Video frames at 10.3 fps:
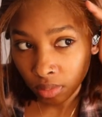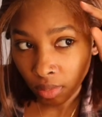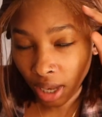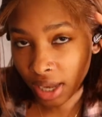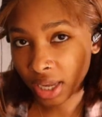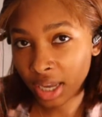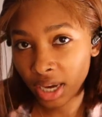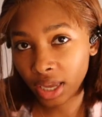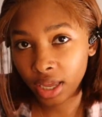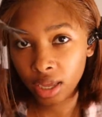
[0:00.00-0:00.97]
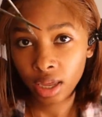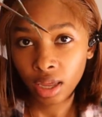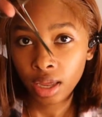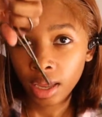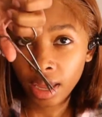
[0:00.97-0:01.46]
I cut it
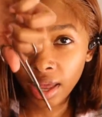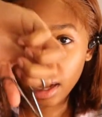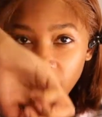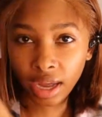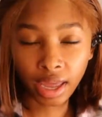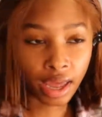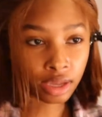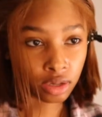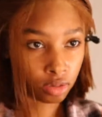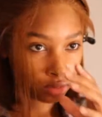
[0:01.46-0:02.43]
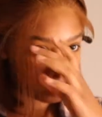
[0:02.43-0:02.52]
at a diagonal.